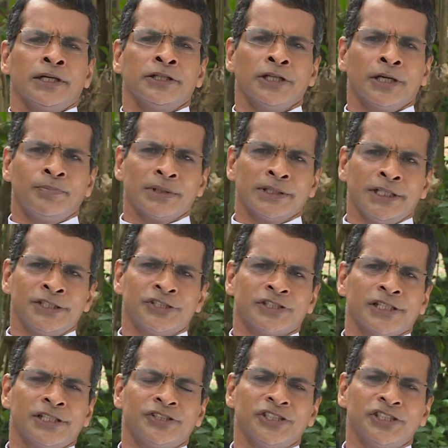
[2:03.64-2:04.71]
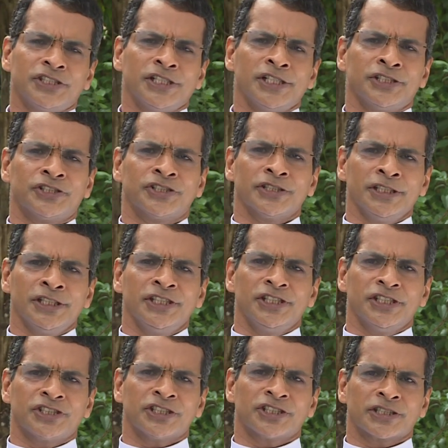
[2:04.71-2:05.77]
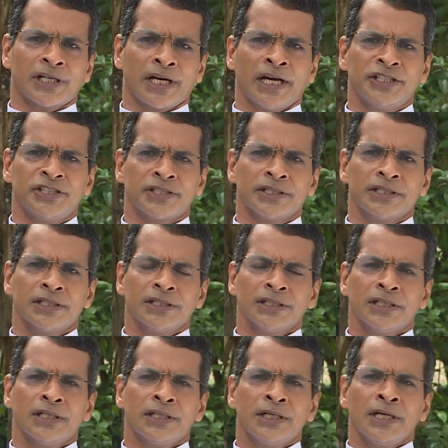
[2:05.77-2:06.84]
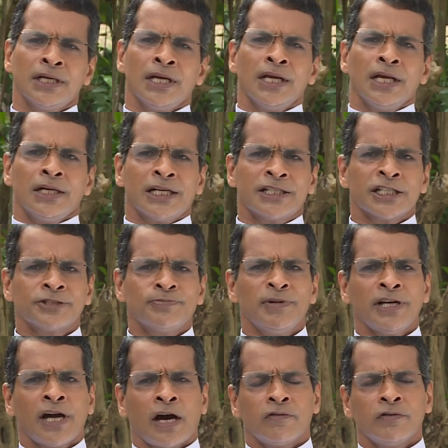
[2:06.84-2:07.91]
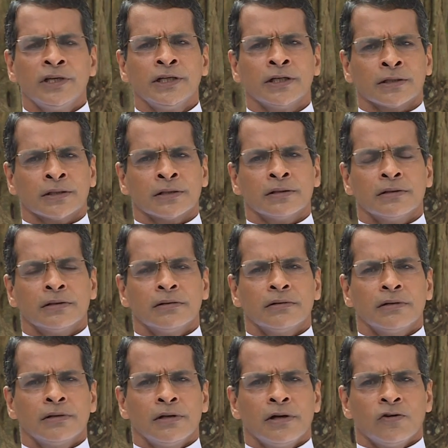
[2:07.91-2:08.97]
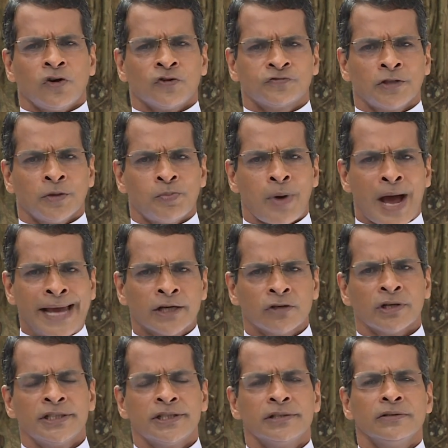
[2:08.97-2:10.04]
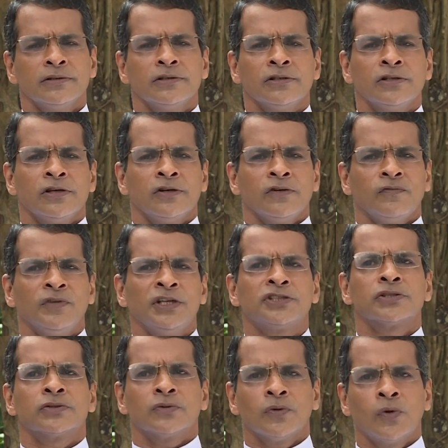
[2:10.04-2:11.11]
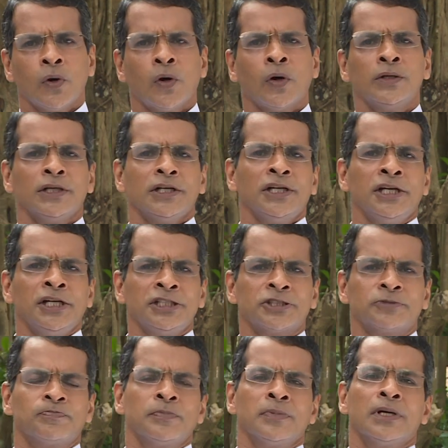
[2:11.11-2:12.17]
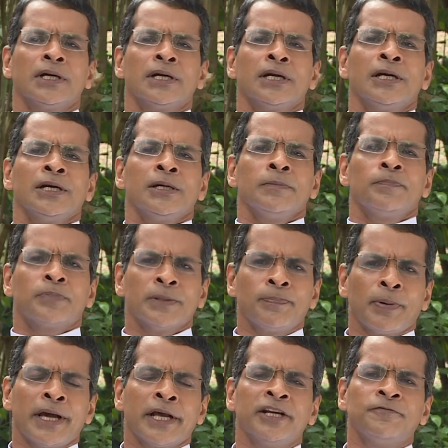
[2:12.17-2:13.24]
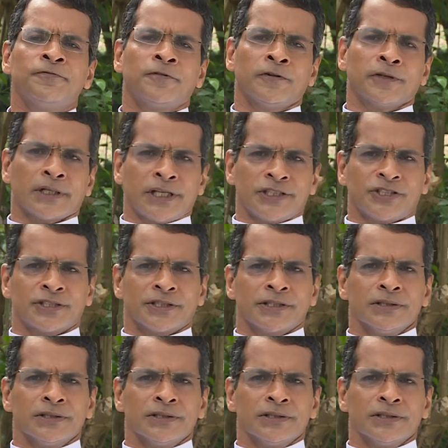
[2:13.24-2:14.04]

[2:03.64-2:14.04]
Dear brothers and sisters in Jesus Christ, let us be aware of the banquet which God is preparing for us.